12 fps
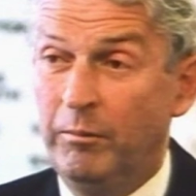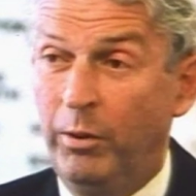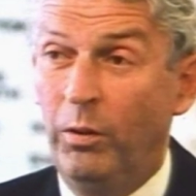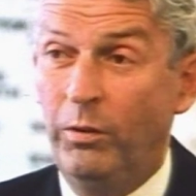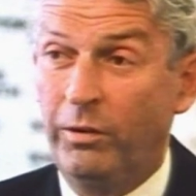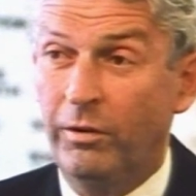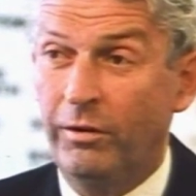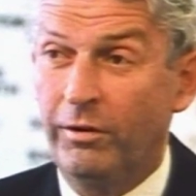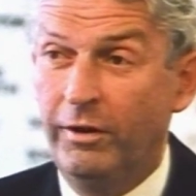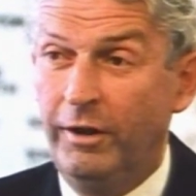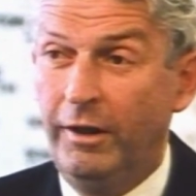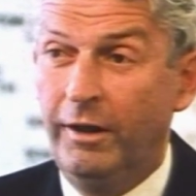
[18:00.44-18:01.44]
important.
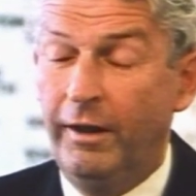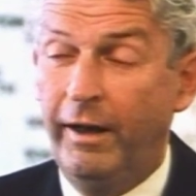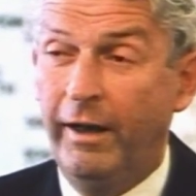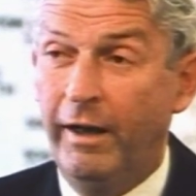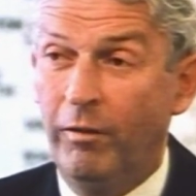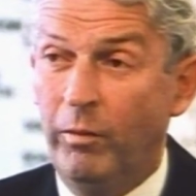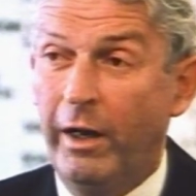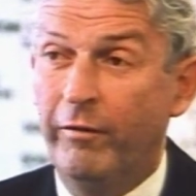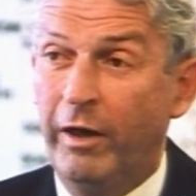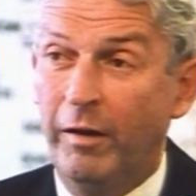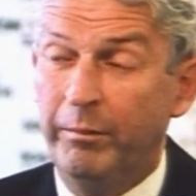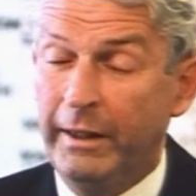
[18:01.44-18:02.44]
Uh, one
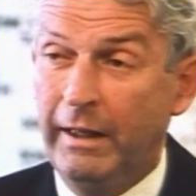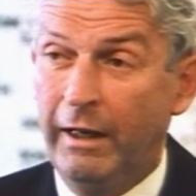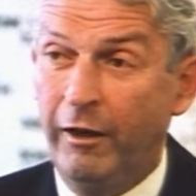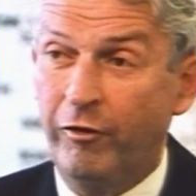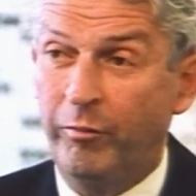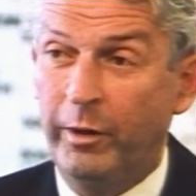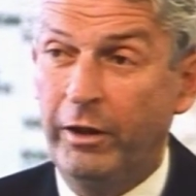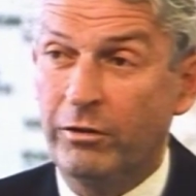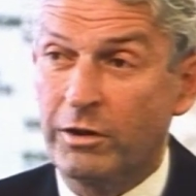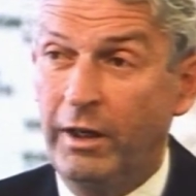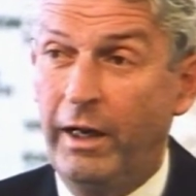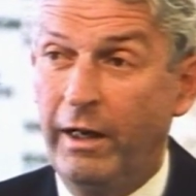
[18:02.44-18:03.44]
of our big
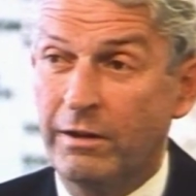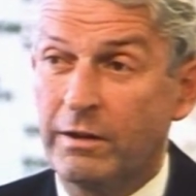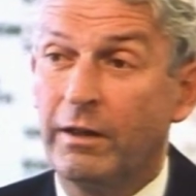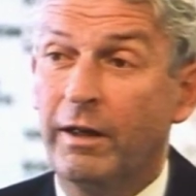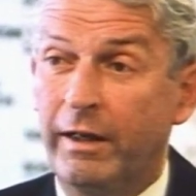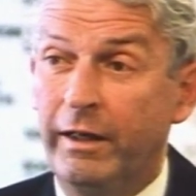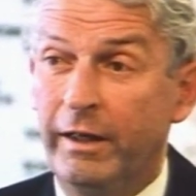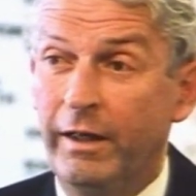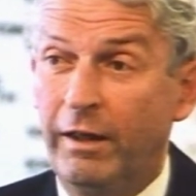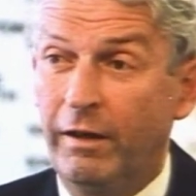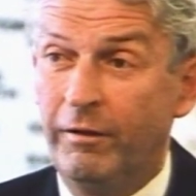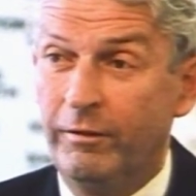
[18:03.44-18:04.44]
lifeboats has a
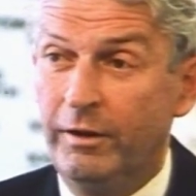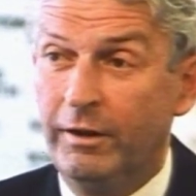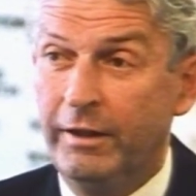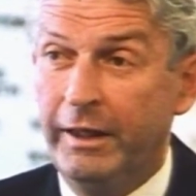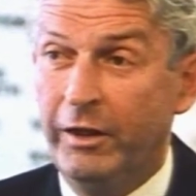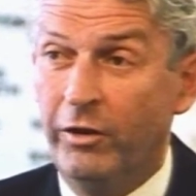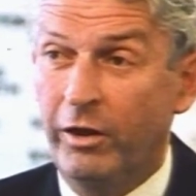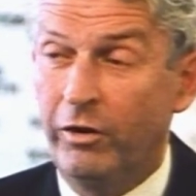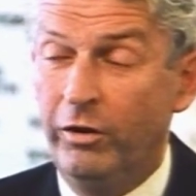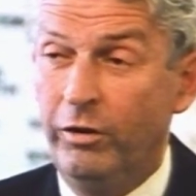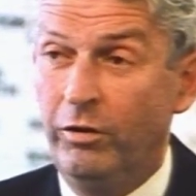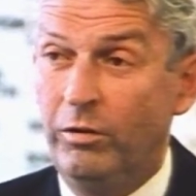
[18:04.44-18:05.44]
girl in the
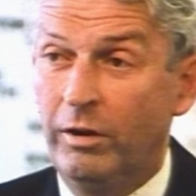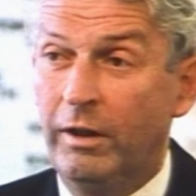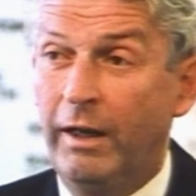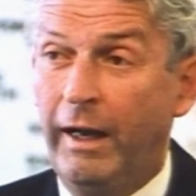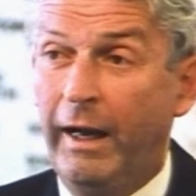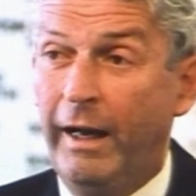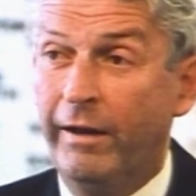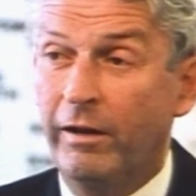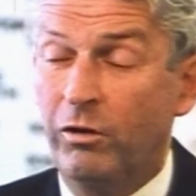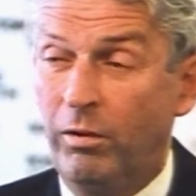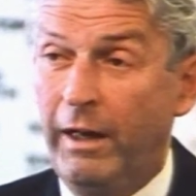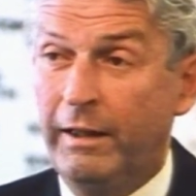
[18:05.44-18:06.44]
crew,
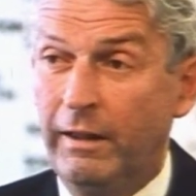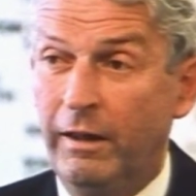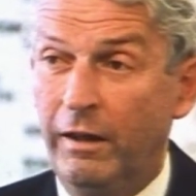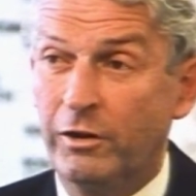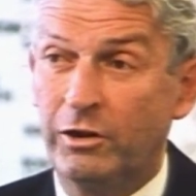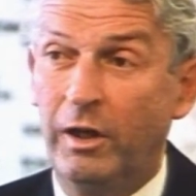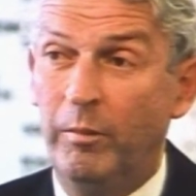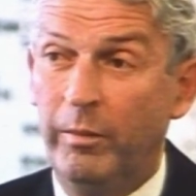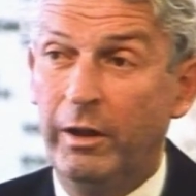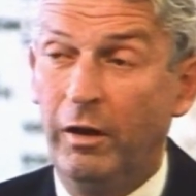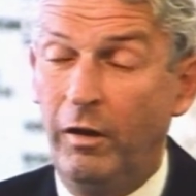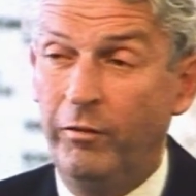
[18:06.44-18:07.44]
and quite a large
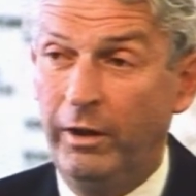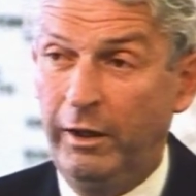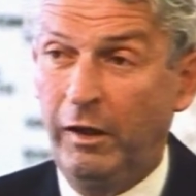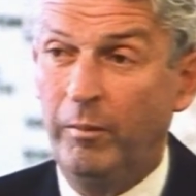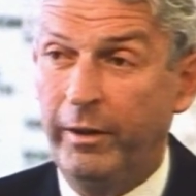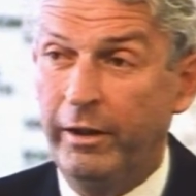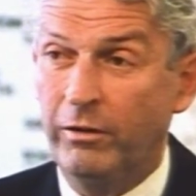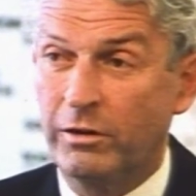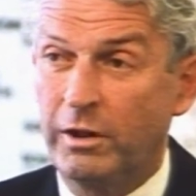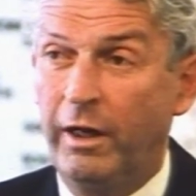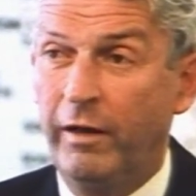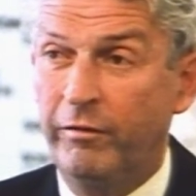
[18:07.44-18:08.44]
number of the little
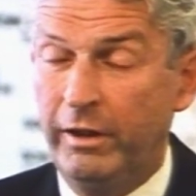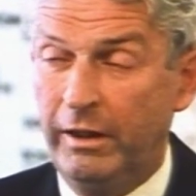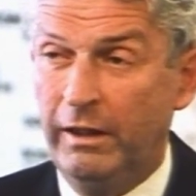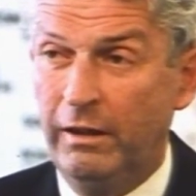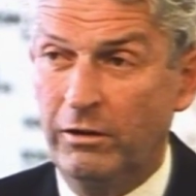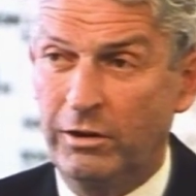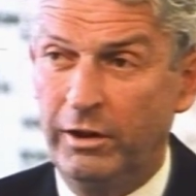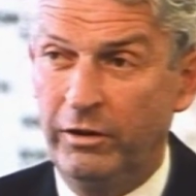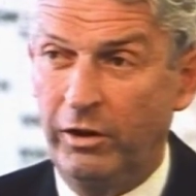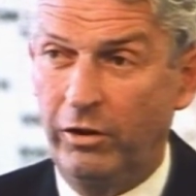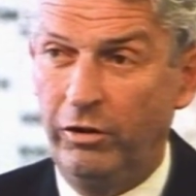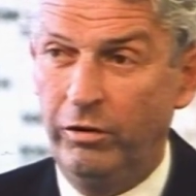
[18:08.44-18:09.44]
boats have girls
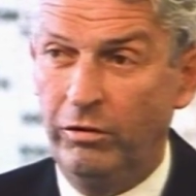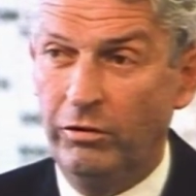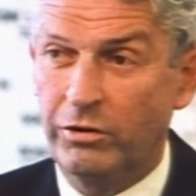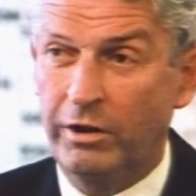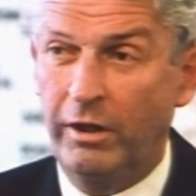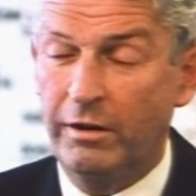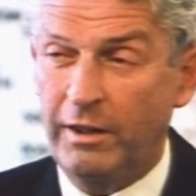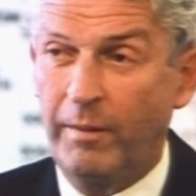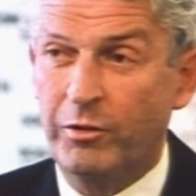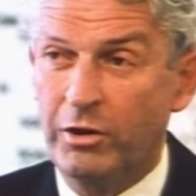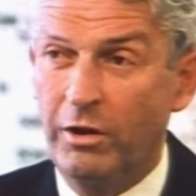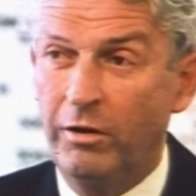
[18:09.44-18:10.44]
in the crews. So there's
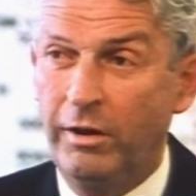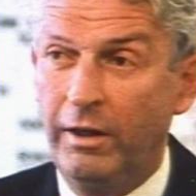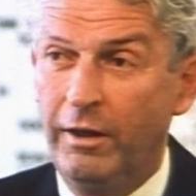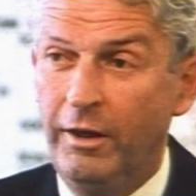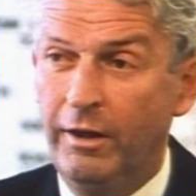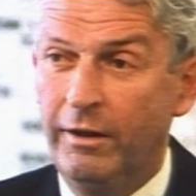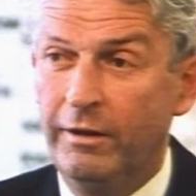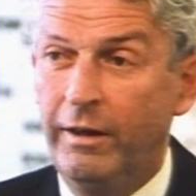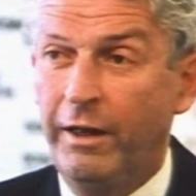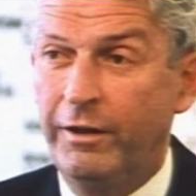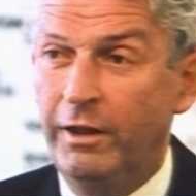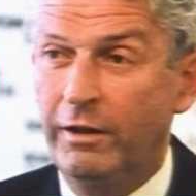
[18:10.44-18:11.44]
absolutely
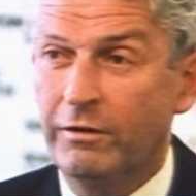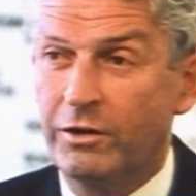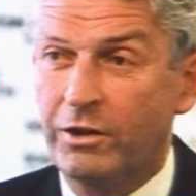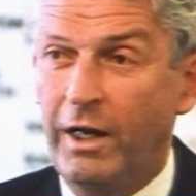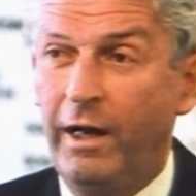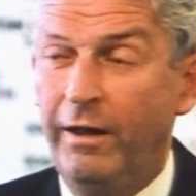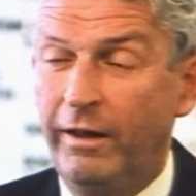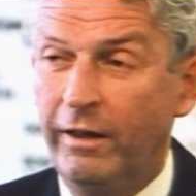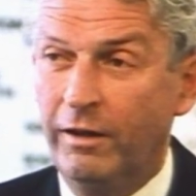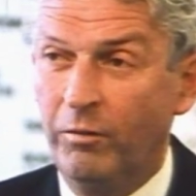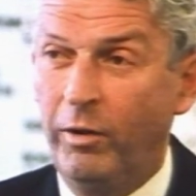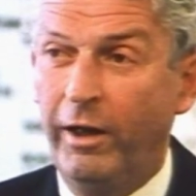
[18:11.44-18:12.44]
nothing
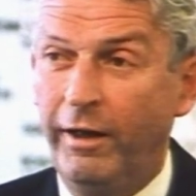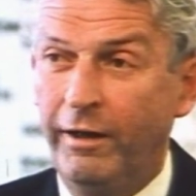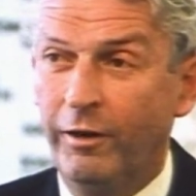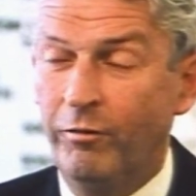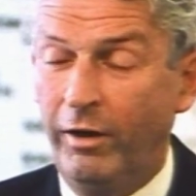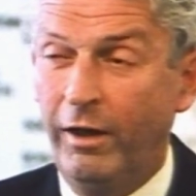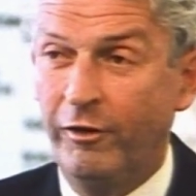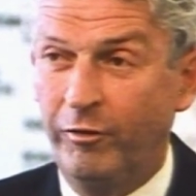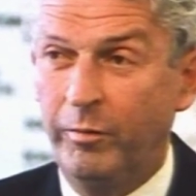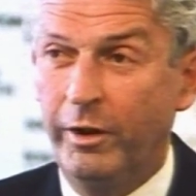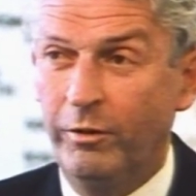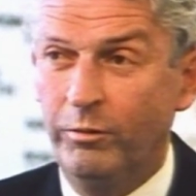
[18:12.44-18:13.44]
standing in the way of
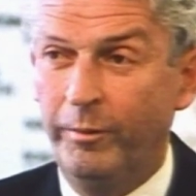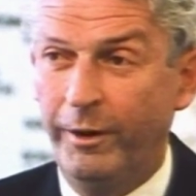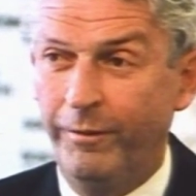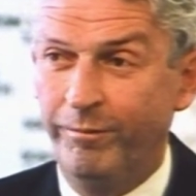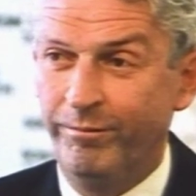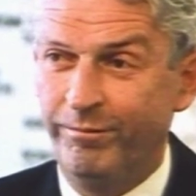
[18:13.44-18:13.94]
lifeboat women.